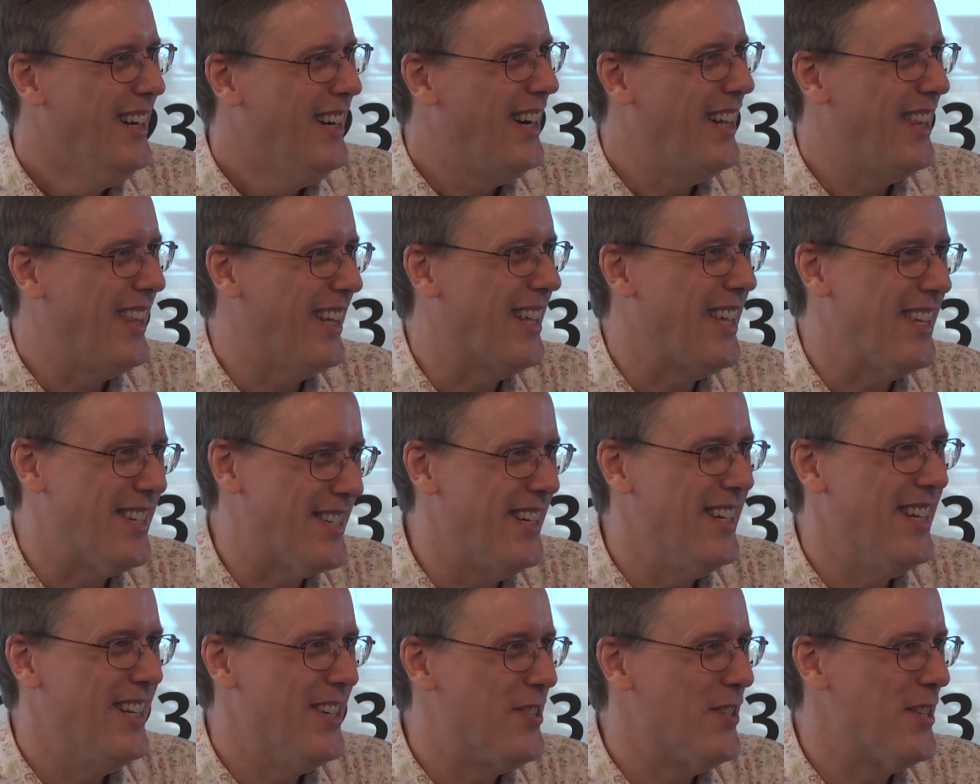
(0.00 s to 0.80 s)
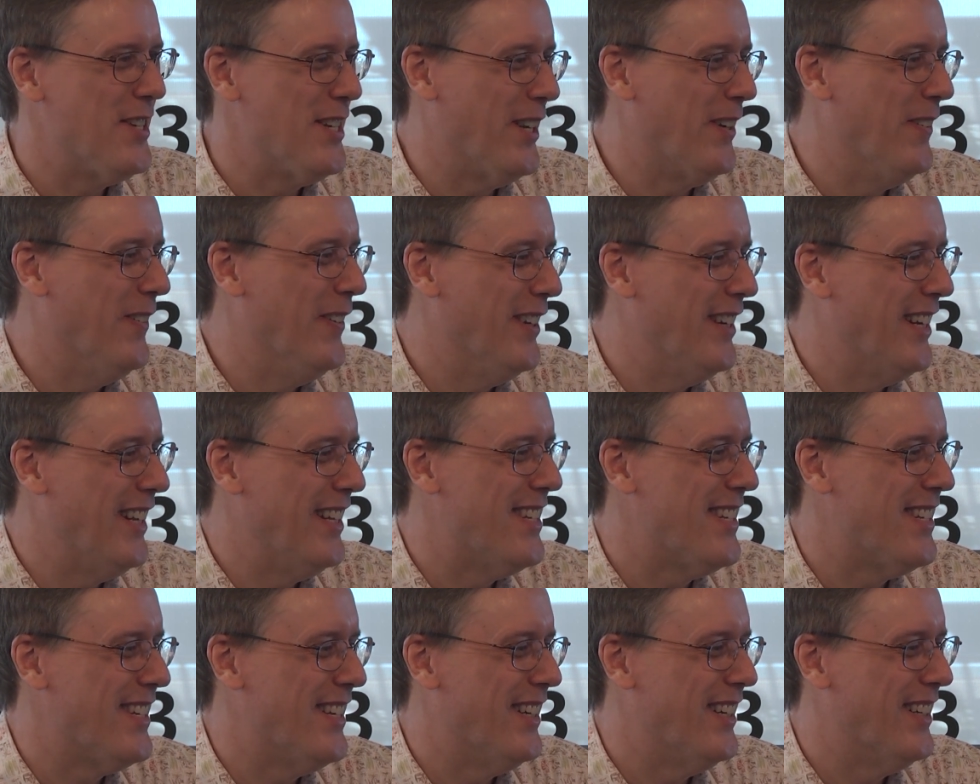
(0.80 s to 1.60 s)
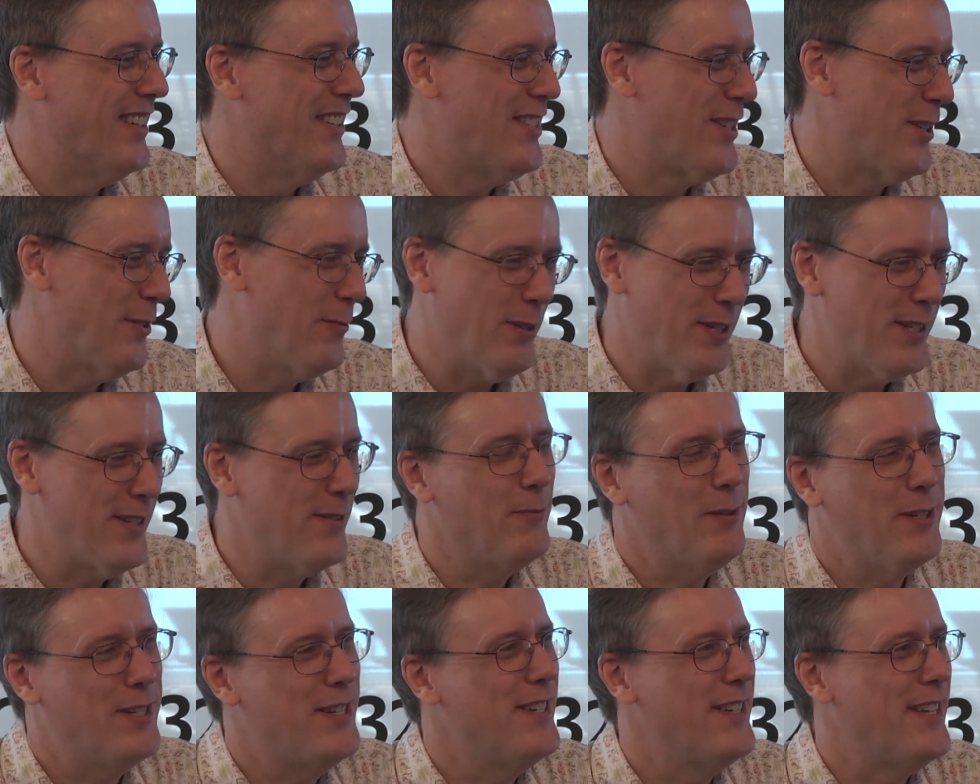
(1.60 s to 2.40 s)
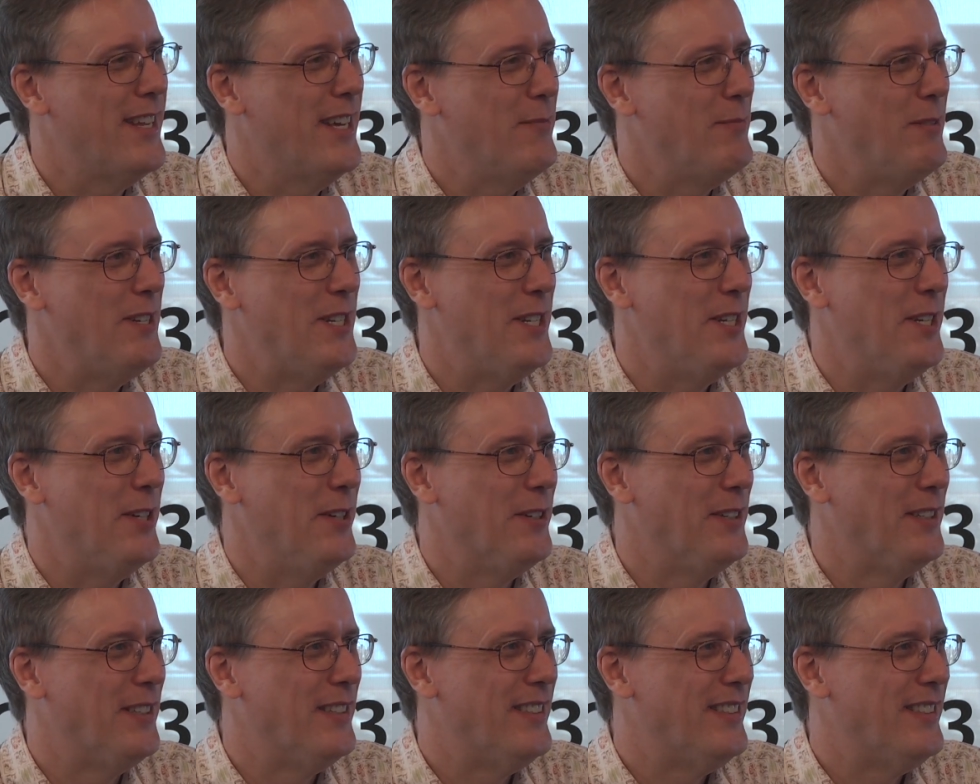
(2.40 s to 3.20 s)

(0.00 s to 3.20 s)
I think that's an interesting one. It's, uh, so what, what does that mean to you?